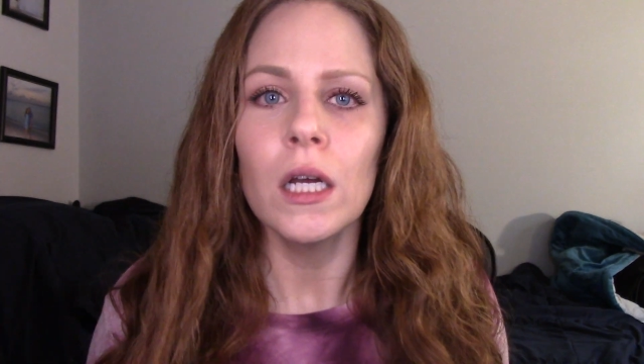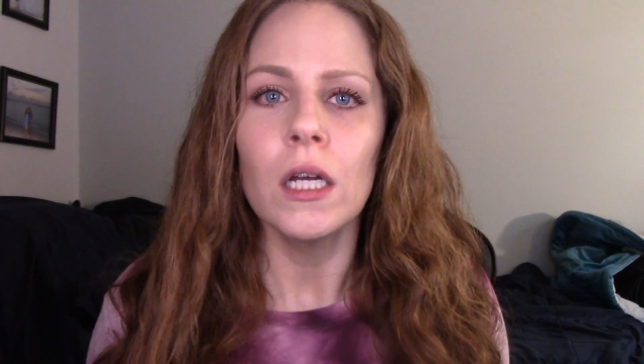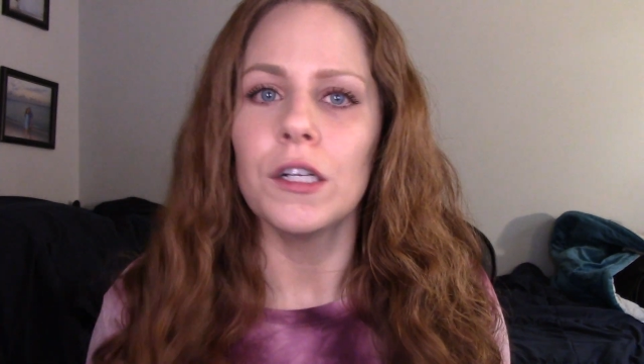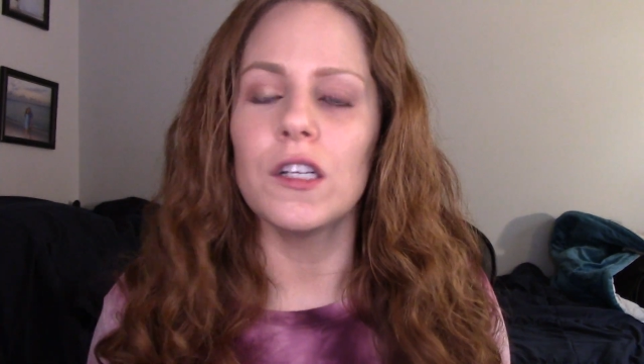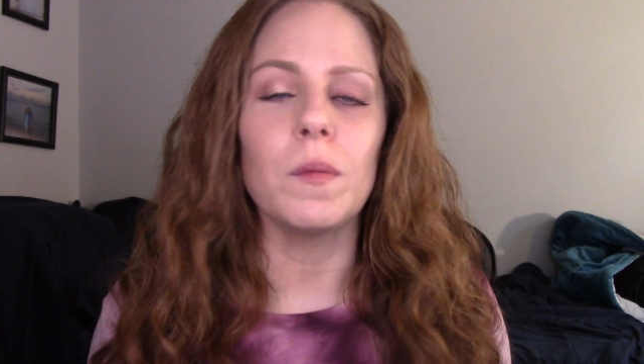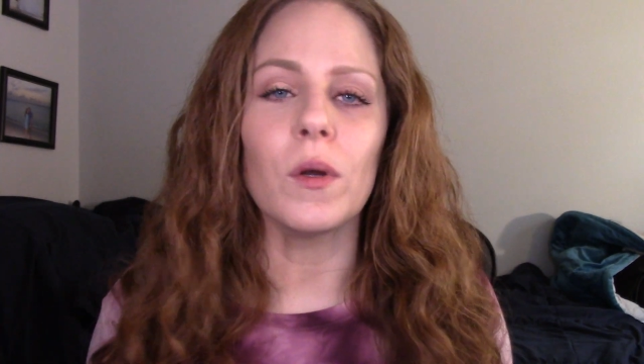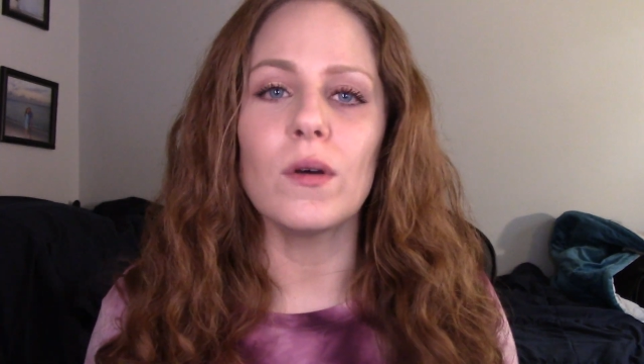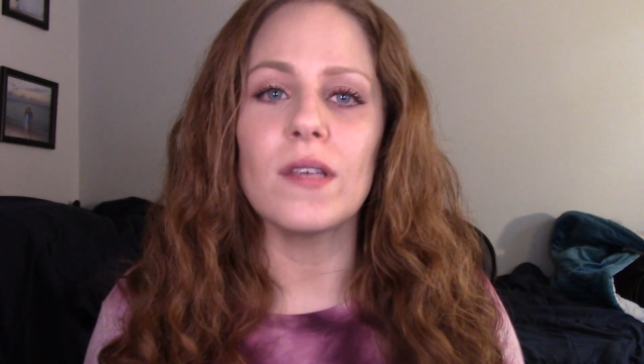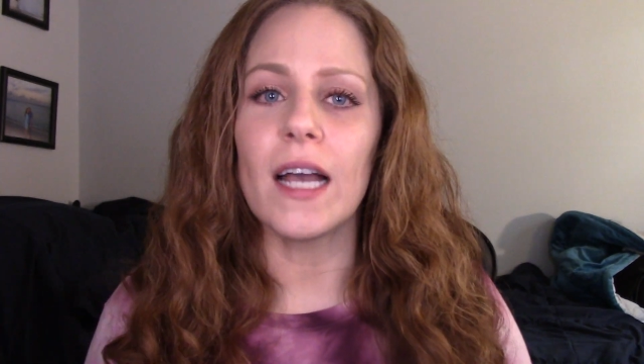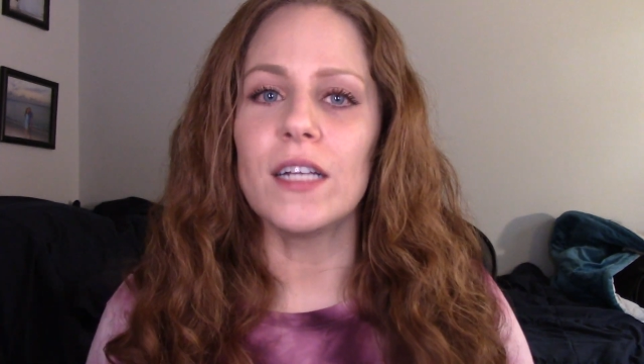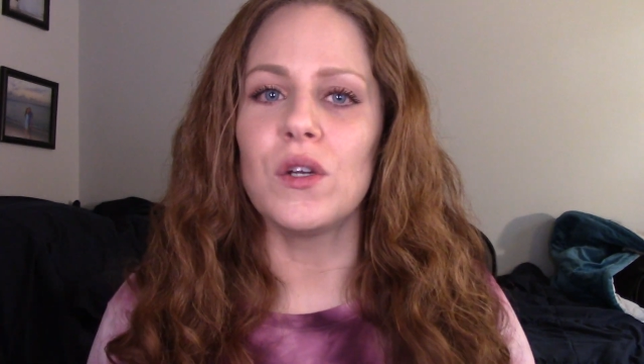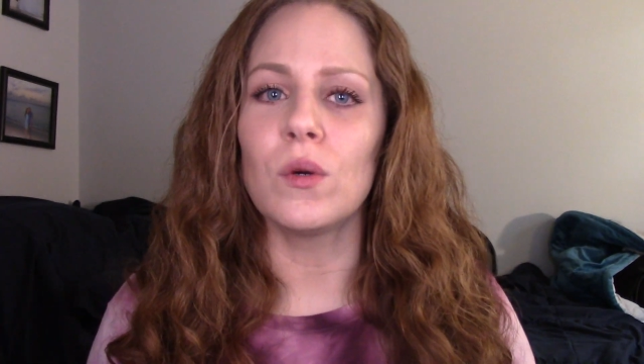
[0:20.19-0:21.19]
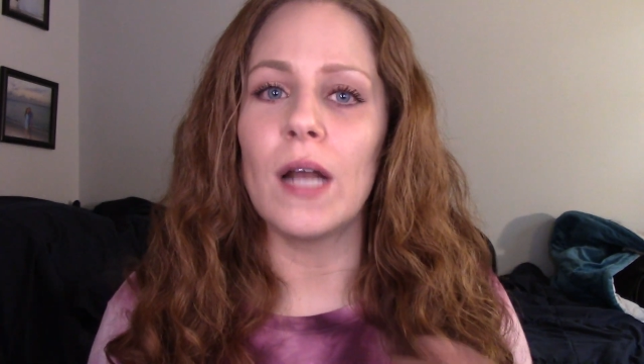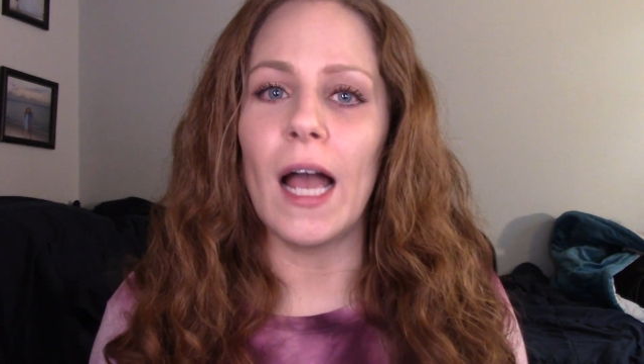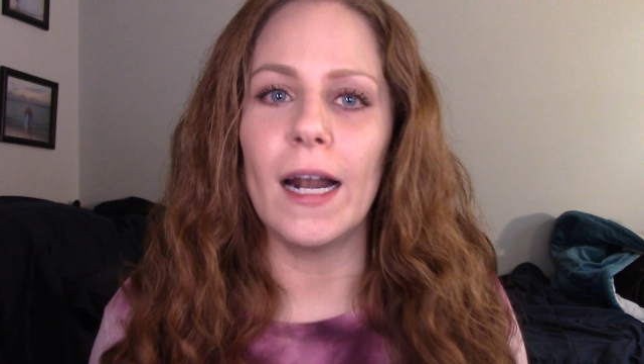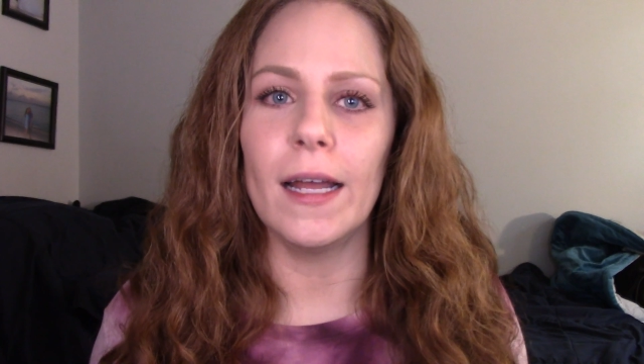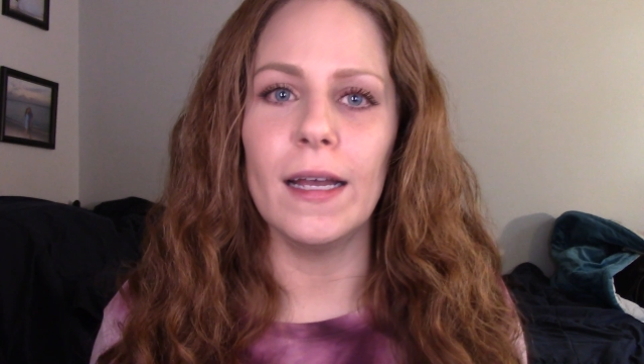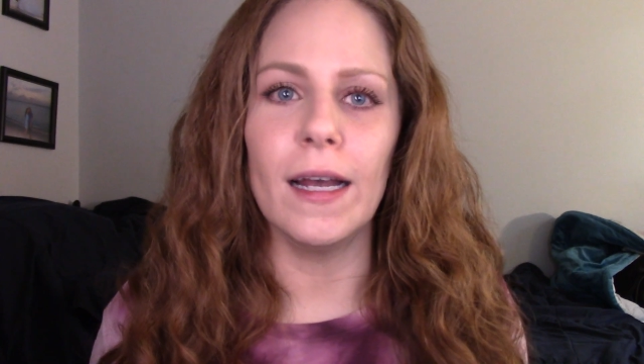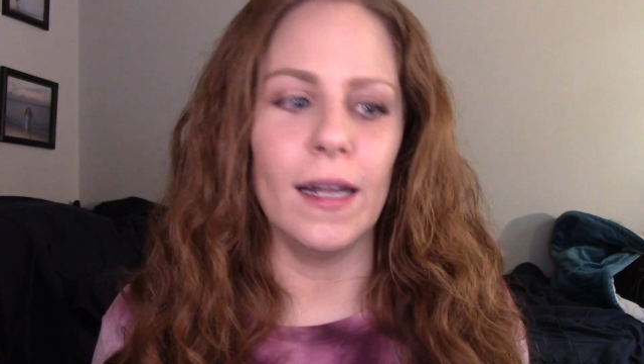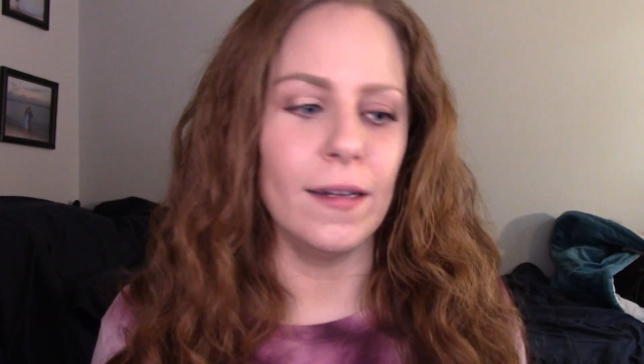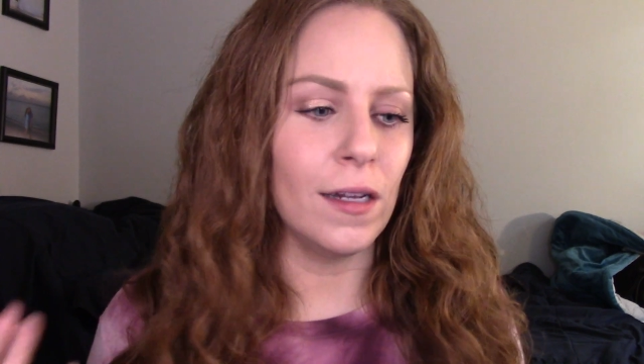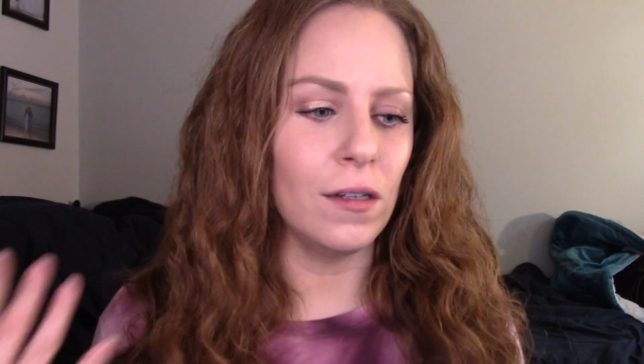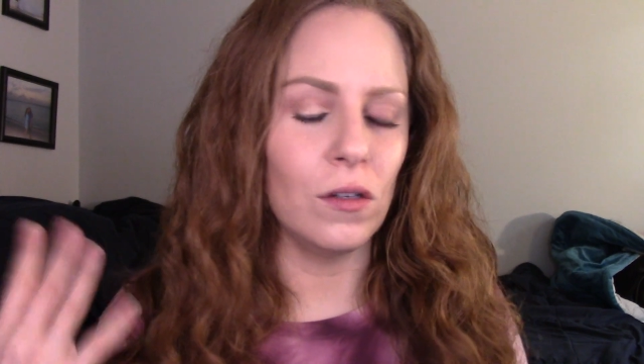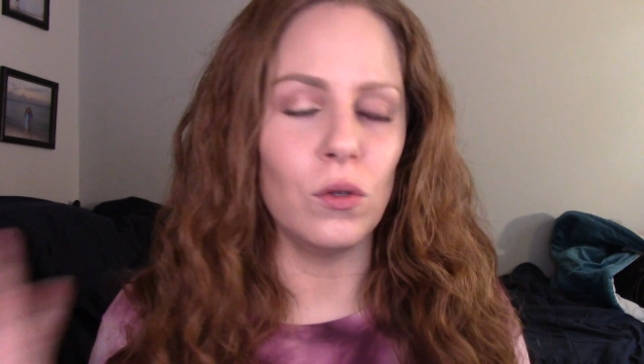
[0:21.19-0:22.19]
just because I don't edit and I
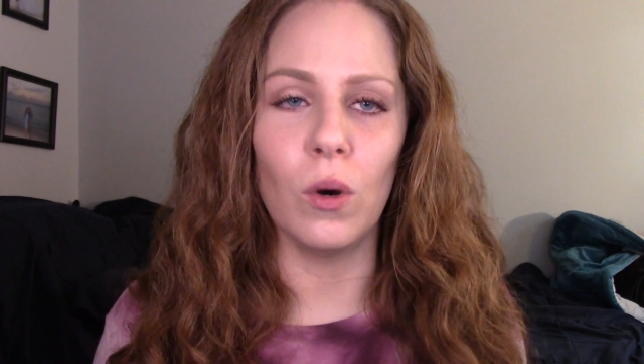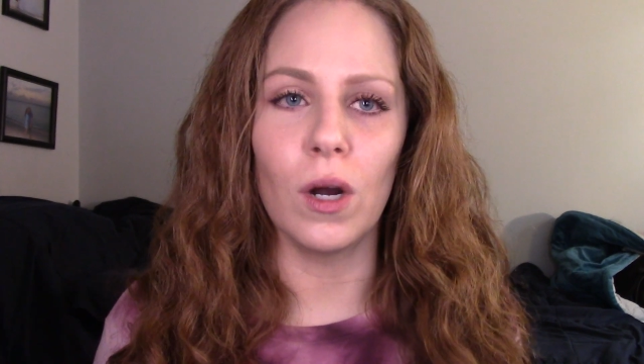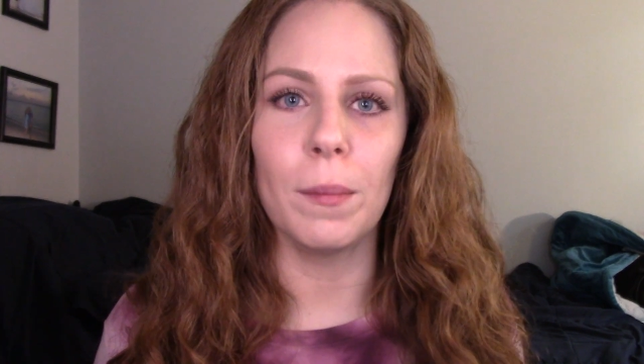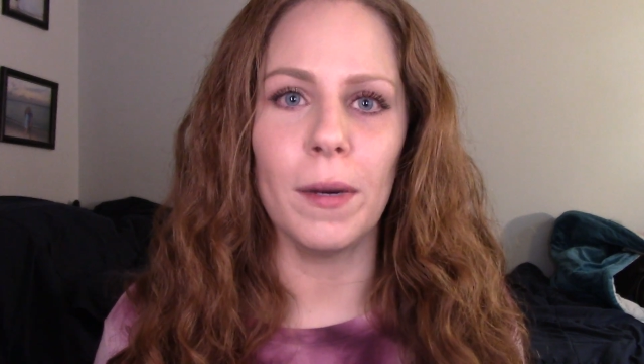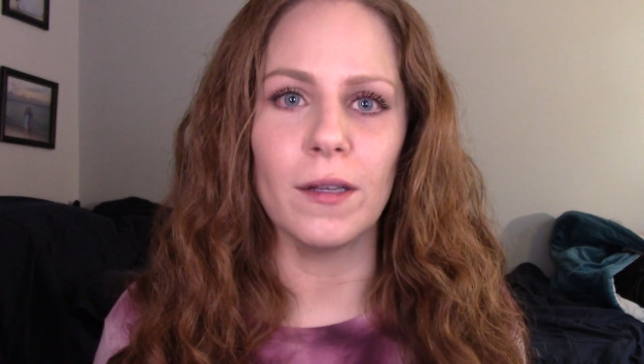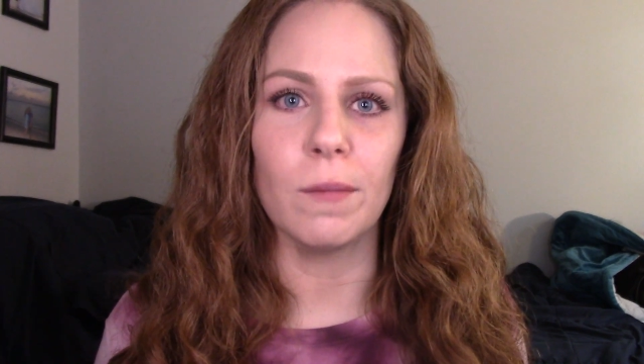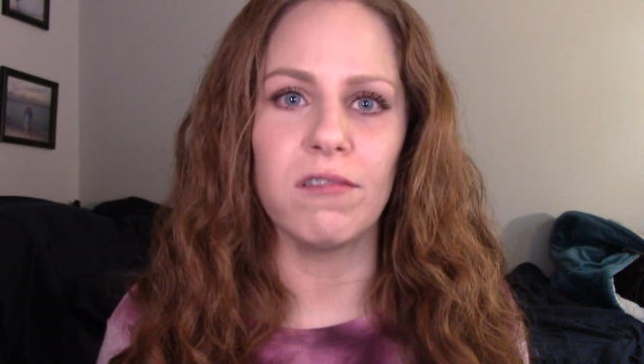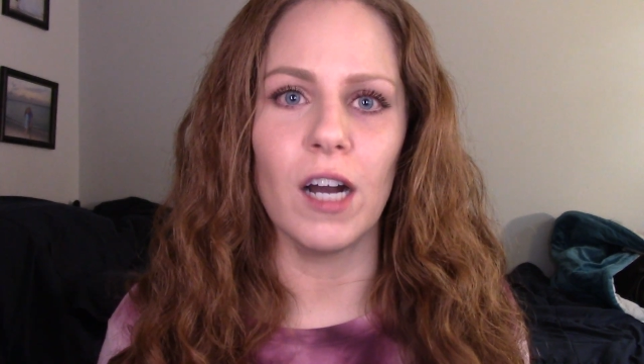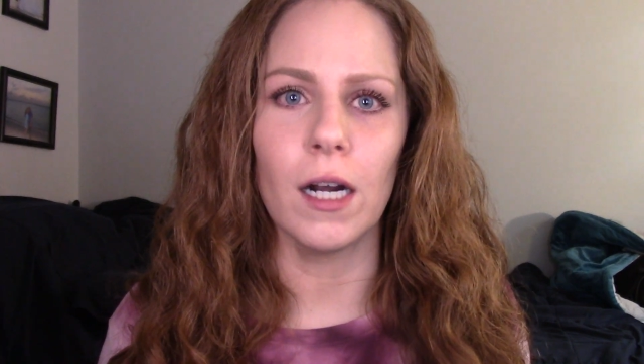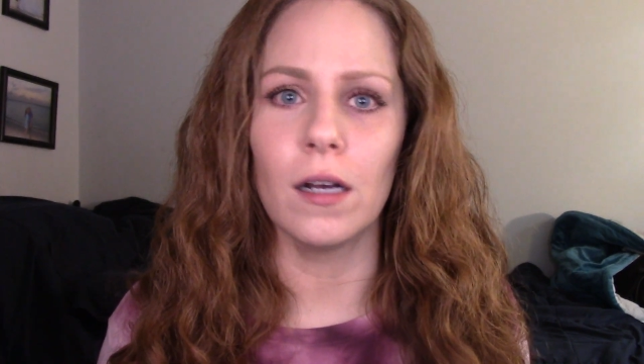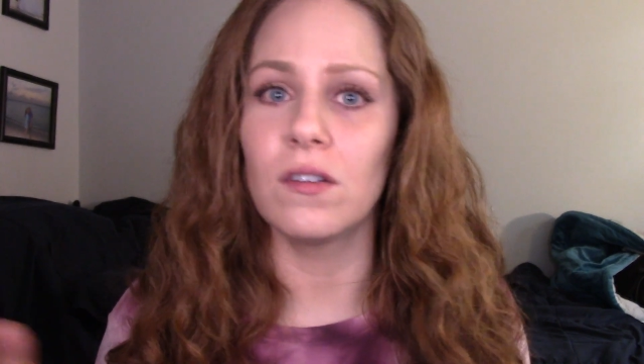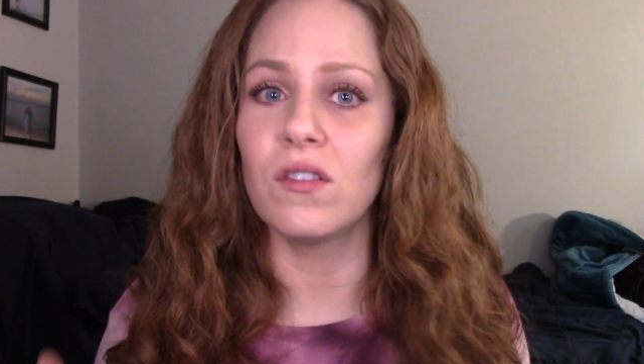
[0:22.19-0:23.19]
tend to talk about the product,